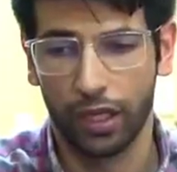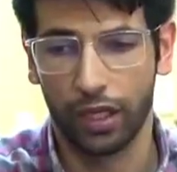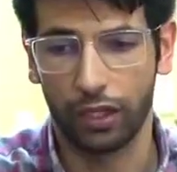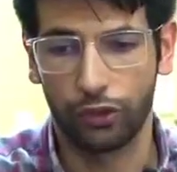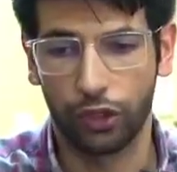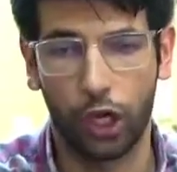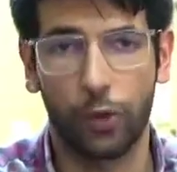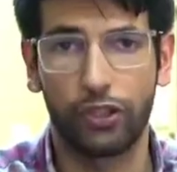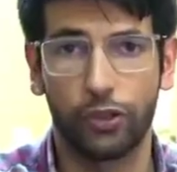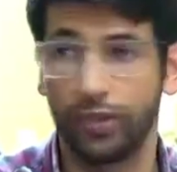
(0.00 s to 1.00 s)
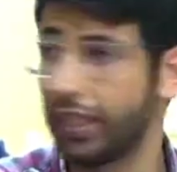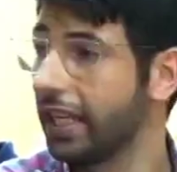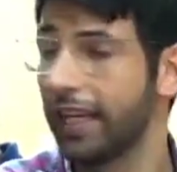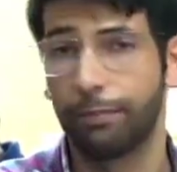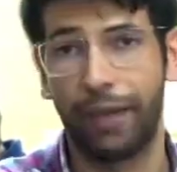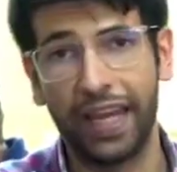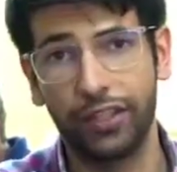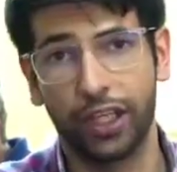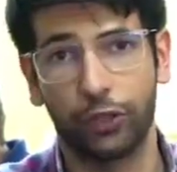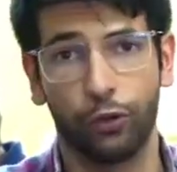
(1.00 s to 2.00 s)
to go into the
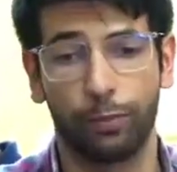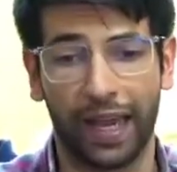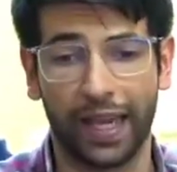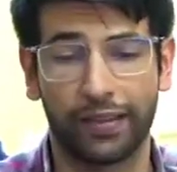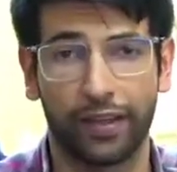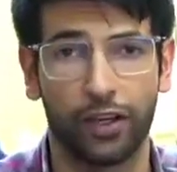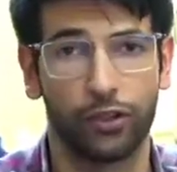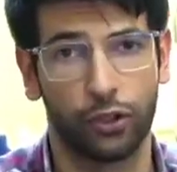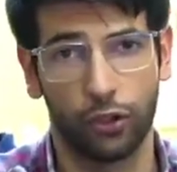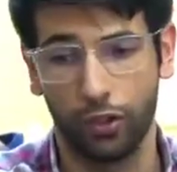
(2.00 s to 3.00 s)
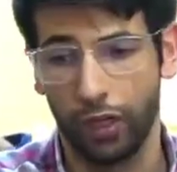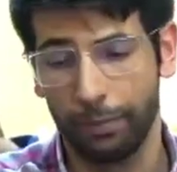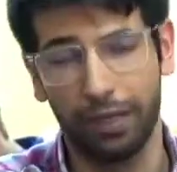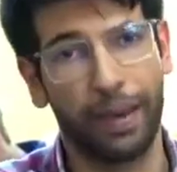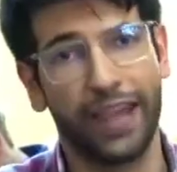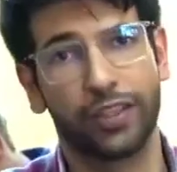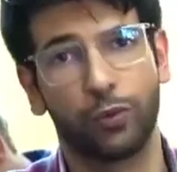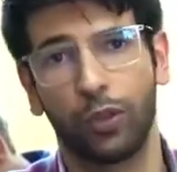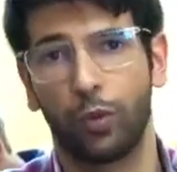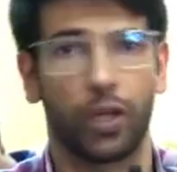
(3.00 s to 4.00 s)
painting room back there to be painted
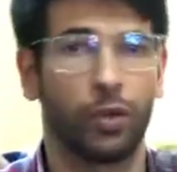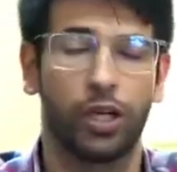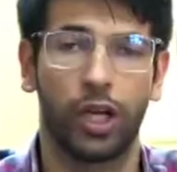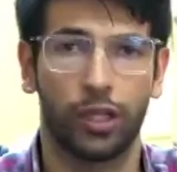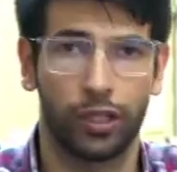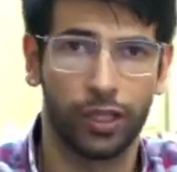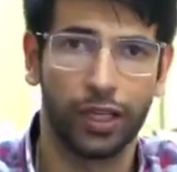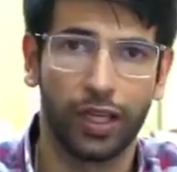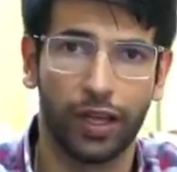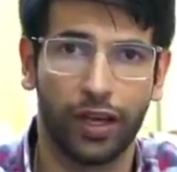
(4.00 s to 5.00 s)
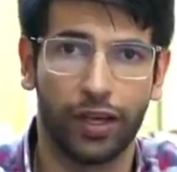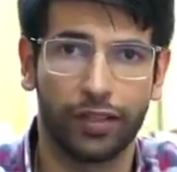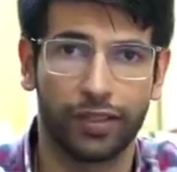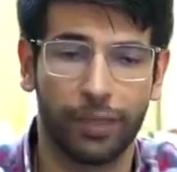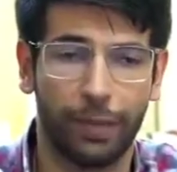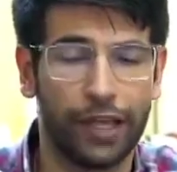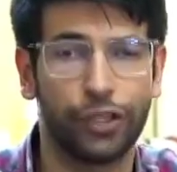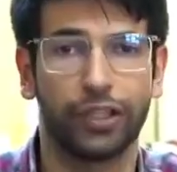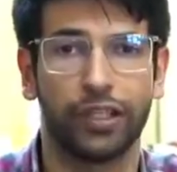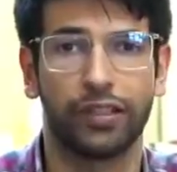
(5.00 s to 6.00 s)
with whatever color the
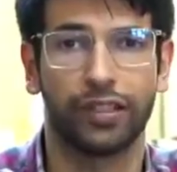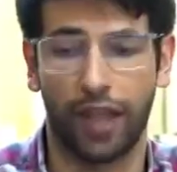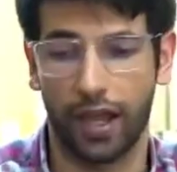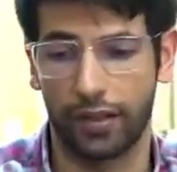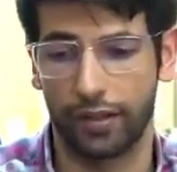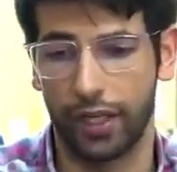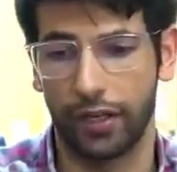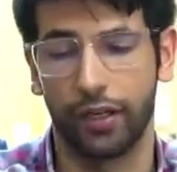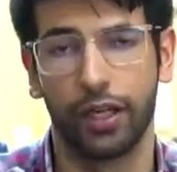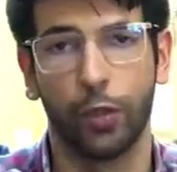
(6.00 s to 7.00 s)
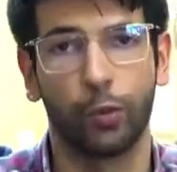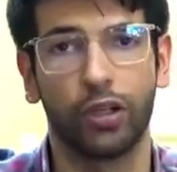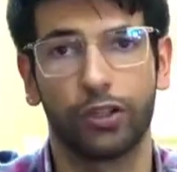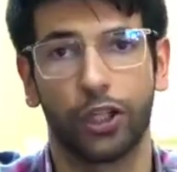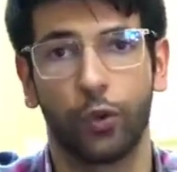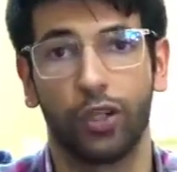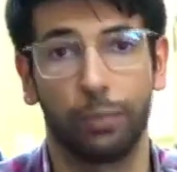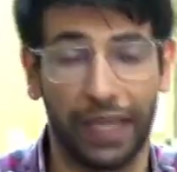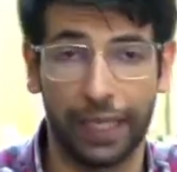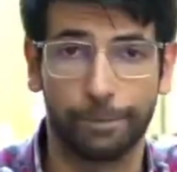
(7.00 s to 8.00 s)
patient has decided their wheelchair will
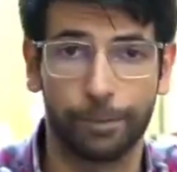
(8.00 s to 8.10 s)
be.